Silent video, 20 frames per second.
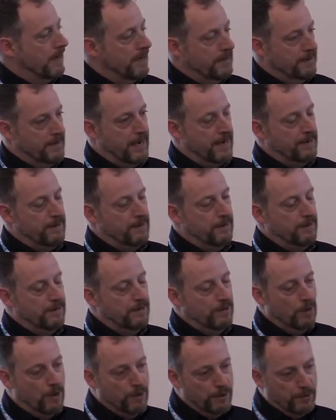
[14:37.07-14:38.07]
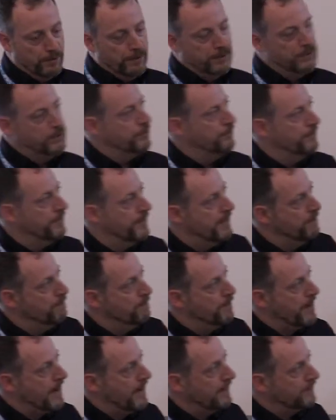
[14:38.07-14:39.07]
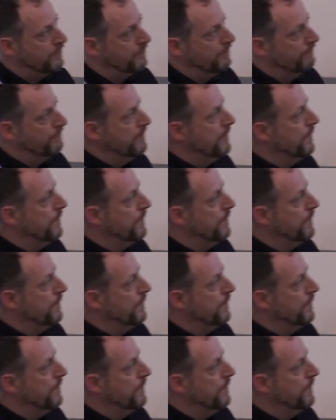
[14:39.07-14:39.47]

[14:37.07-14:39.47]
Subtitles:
and that not only should the impact of